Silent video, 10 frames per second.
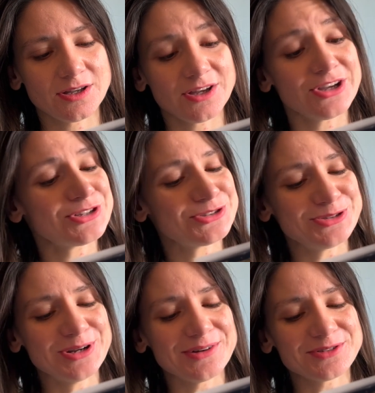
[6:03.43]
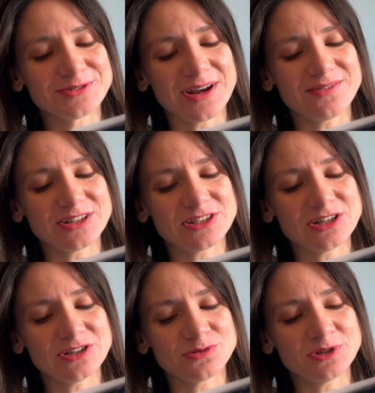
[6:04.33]
Soon after arriving, she hears
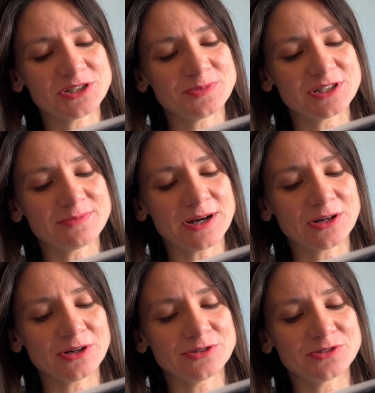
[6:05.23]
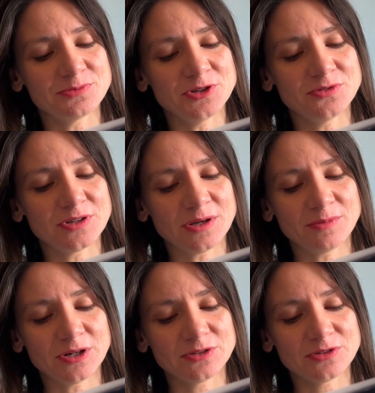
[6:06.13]
whispers about ghosts moving
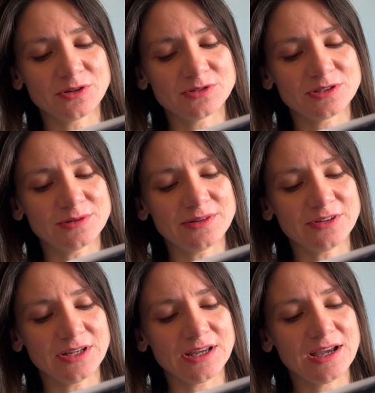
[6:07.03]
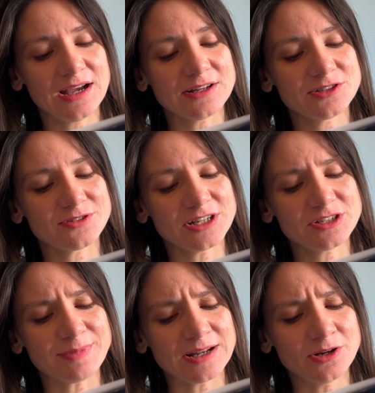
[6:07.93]
amongst those still living, and a strange
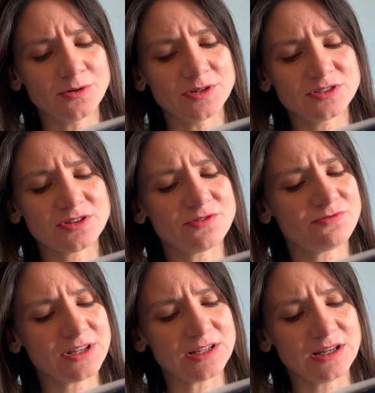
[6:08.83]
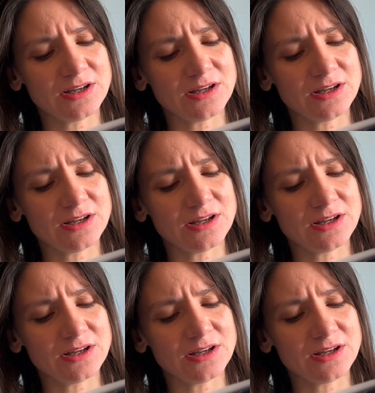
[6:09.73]
man known as the Fiddler,